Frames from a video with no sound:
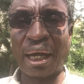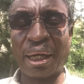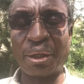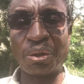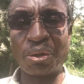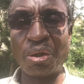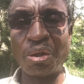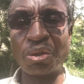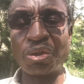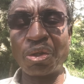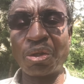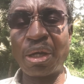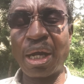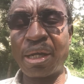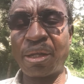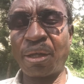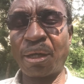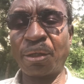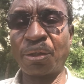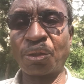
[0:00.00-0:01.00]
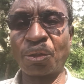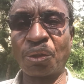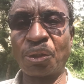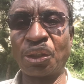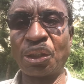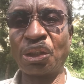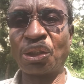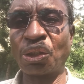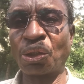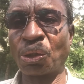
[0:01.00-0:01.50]
And you know, Jonathan
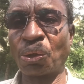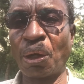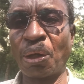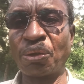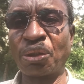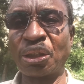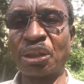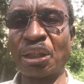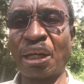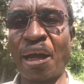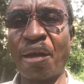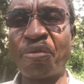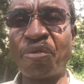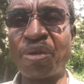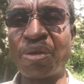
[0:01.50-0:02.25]
Toroitich, throughout his life,